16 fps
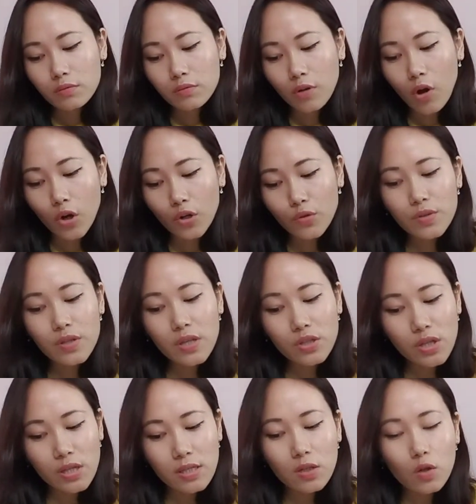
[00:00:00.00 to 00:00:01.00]
or to
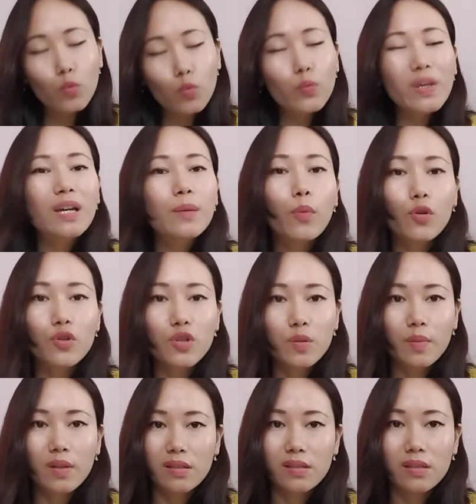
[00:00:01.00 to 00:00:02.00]
suggest a weak
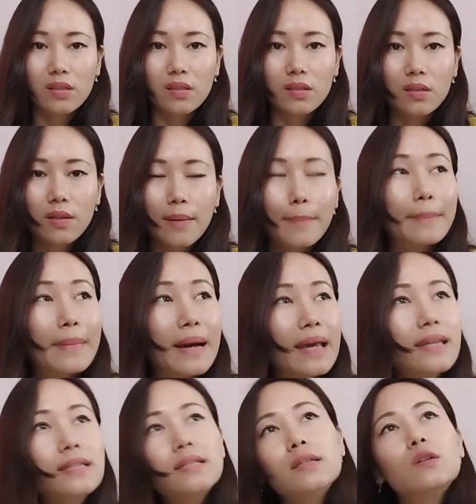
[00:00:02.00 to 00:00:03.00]
possibility.
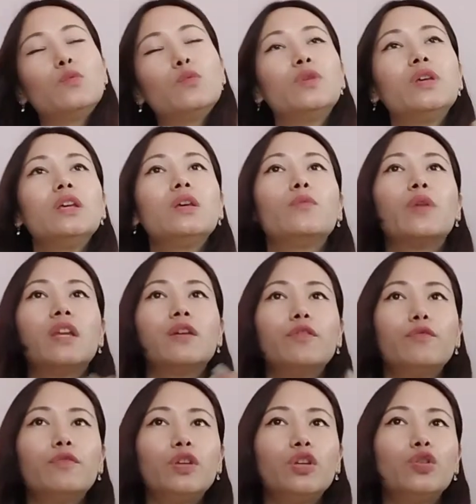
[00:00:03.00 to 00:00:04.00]
Might be
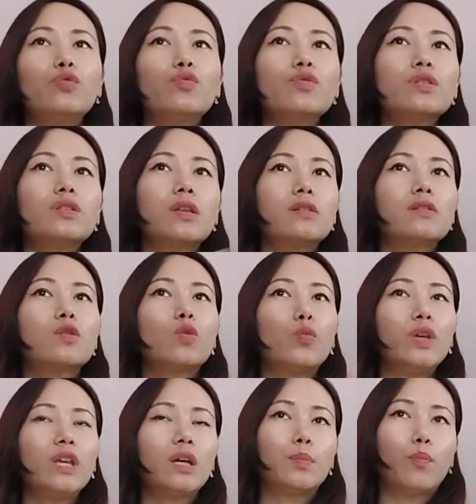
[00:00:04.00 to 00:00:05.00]
whenever we use there is a
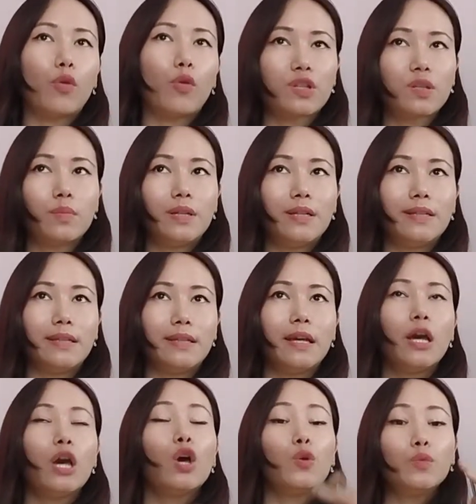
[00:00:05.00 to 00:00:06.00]
weak possibility.
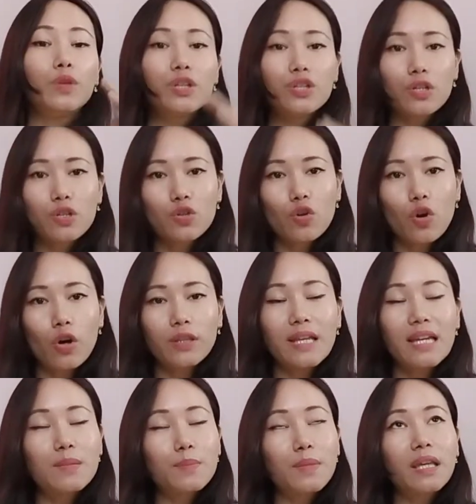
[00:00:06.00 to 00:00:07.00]
We just saw
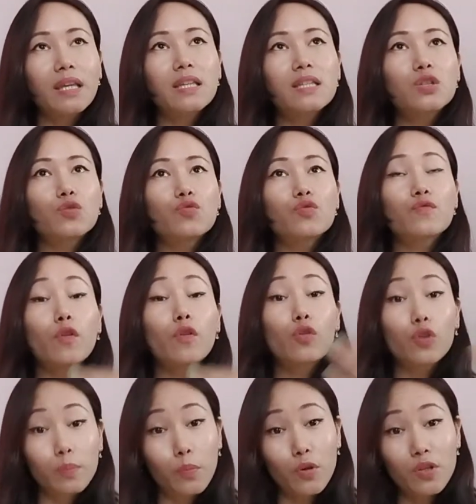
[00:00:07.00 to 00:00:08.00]
that may is used for
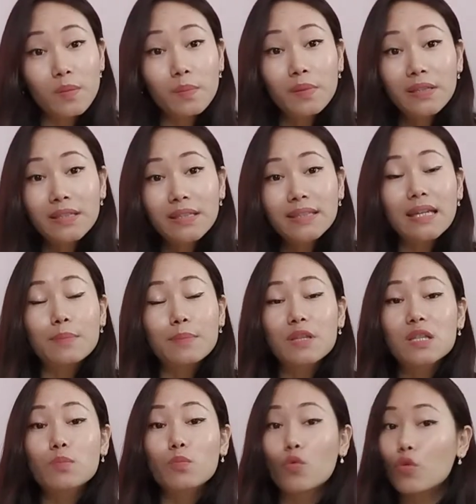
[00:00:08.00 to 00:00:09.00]
good possibility, that
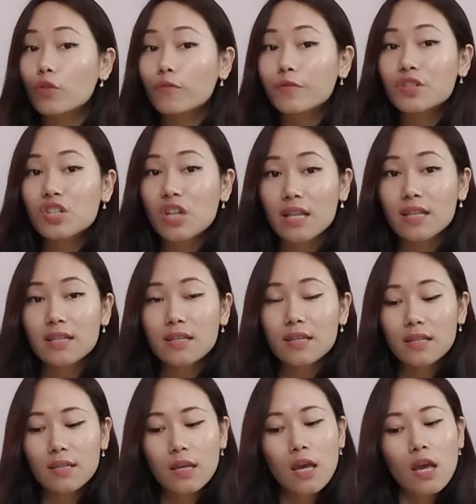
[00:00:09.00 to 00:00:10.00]
means more of a
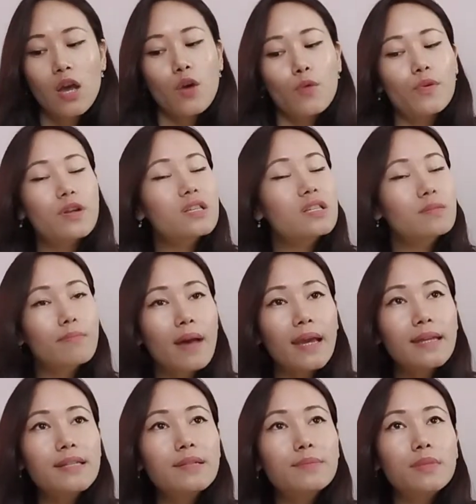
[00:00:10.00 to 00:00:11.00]
chances, whereas
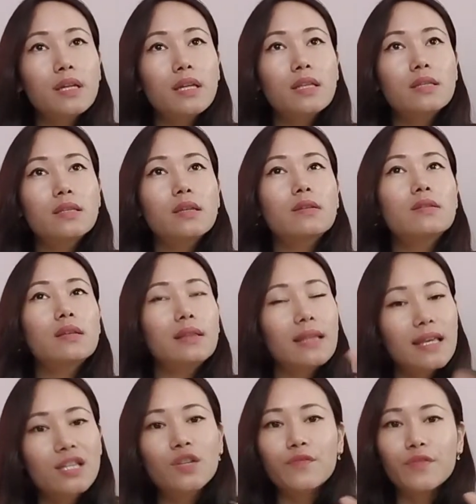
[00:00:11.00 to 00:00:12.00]
might means there is a
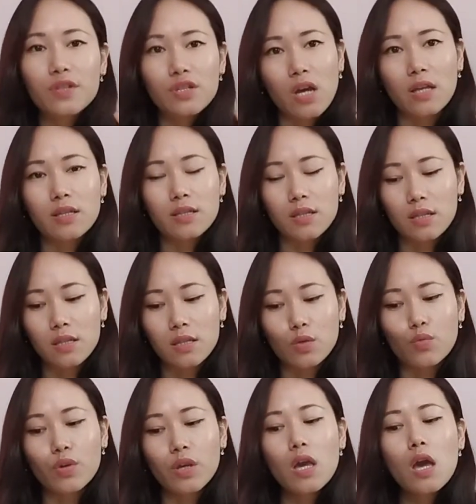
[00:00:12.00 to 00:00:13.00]
less of a chances.
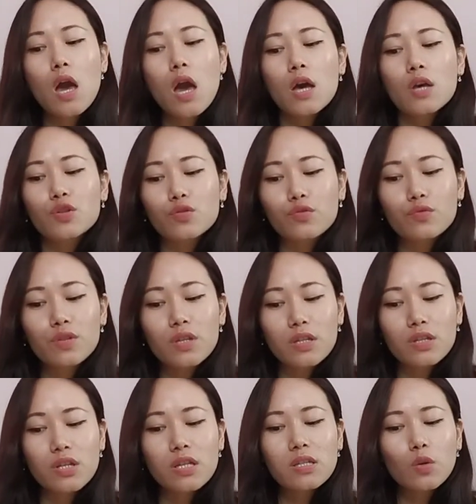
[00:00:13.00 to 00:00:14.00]
Okay, so to
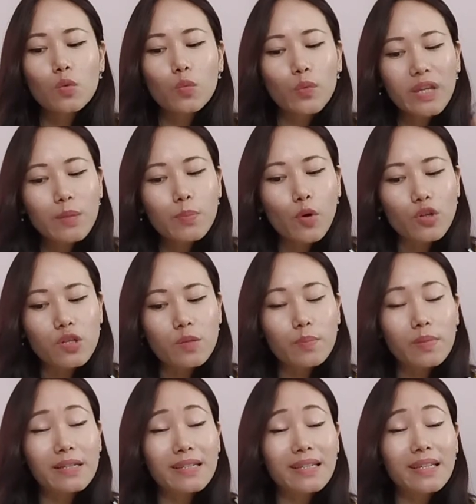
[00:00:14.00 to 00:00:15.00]
suggest a weak
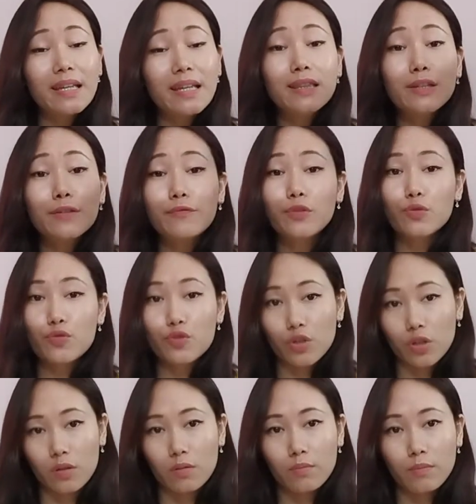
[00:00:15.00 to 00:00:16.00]
possibility in the future,
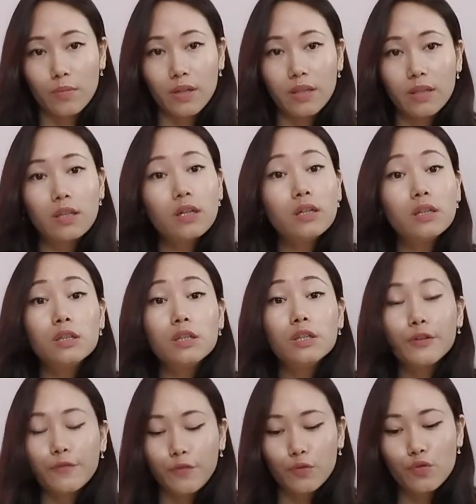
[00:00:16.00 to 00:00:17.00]
but in the
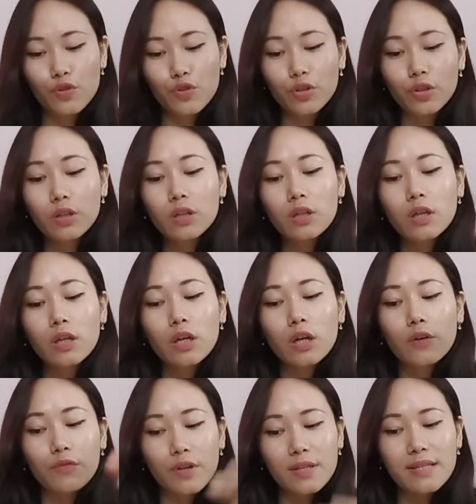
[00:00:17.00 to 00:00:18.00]
future,
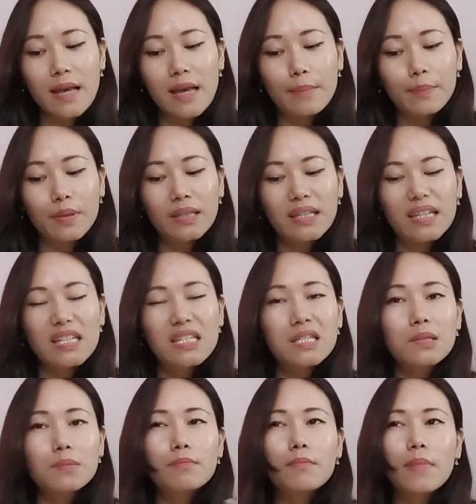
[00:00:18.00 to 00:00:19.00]
for example,
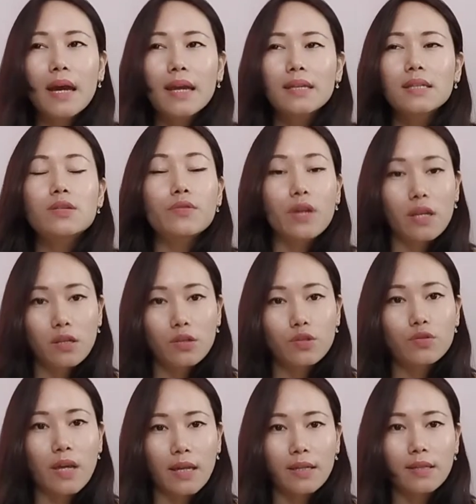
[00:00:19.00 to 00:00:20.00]
it might rain
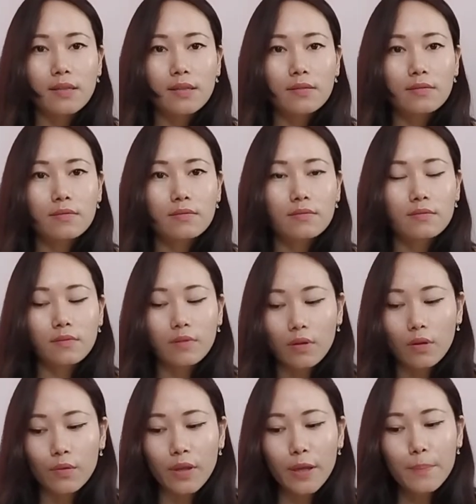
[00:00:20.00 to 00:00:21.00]
tonight.
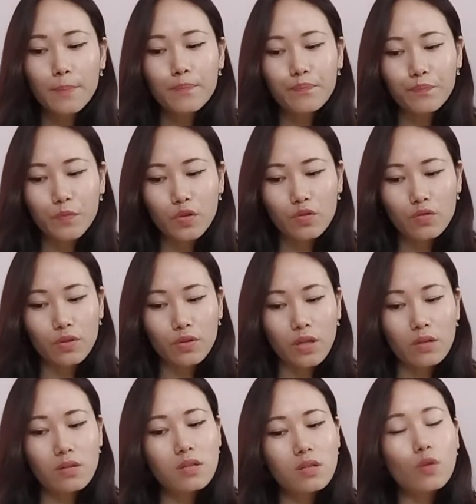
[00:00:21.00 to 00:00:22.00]
Okay, so there
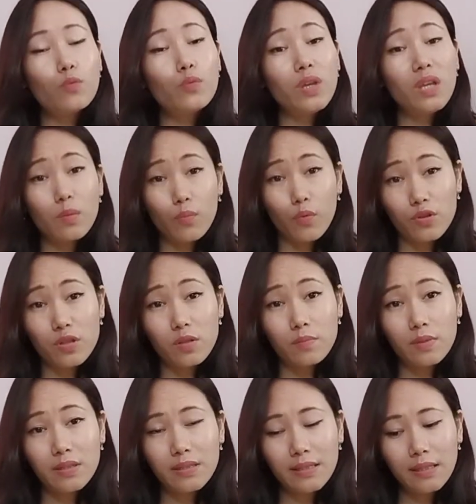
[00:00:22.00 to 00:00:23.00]
is a weak
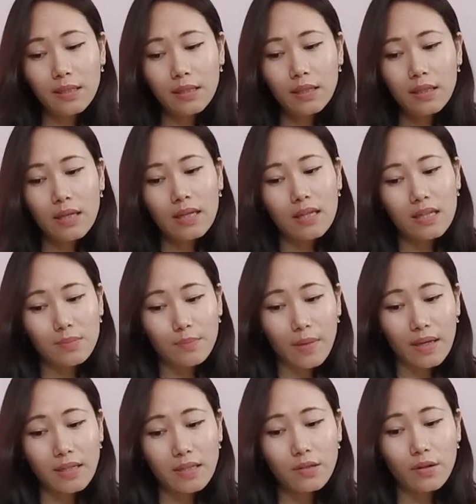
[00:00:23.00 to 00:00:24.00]
possibility it
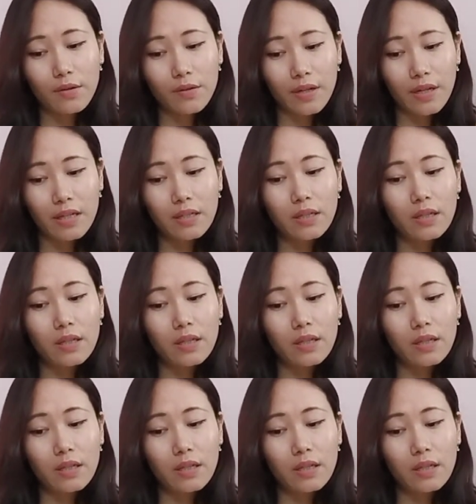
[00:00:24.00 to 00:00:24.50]
might rain